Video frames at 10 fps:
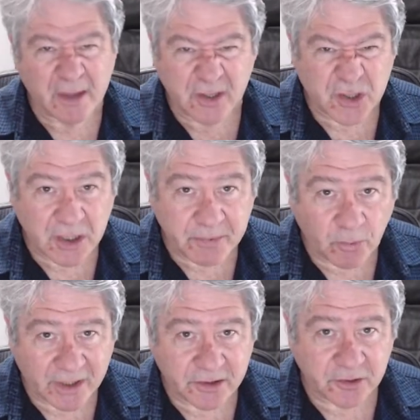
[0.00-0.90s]
The cheaper
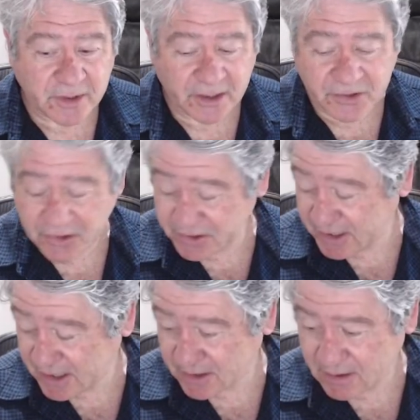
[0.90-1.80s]
way to do that is just to
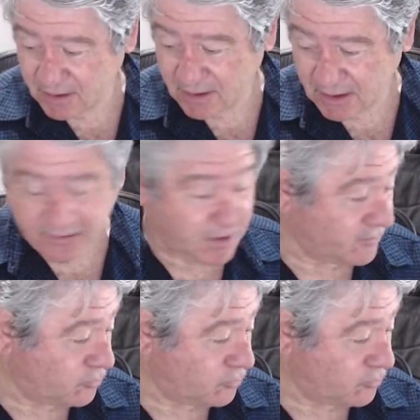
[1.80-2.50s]
get a thing of